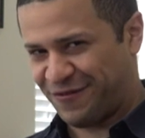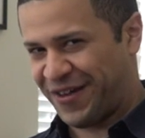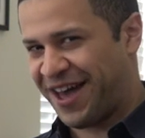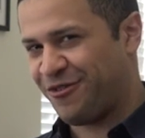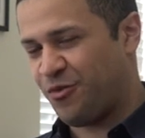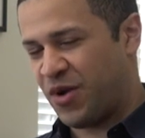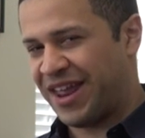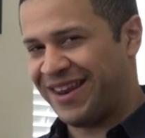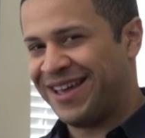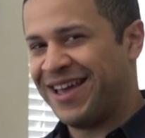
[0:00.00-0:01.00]
of how to
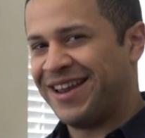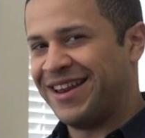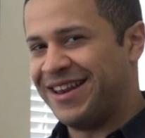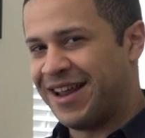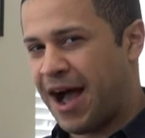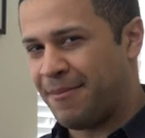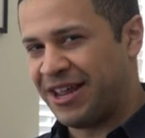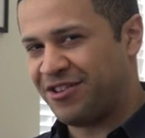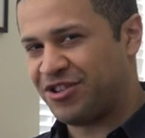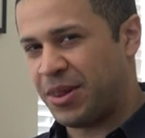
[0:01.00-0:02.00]
win
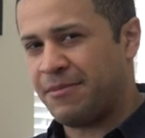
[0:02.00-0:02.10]
domination.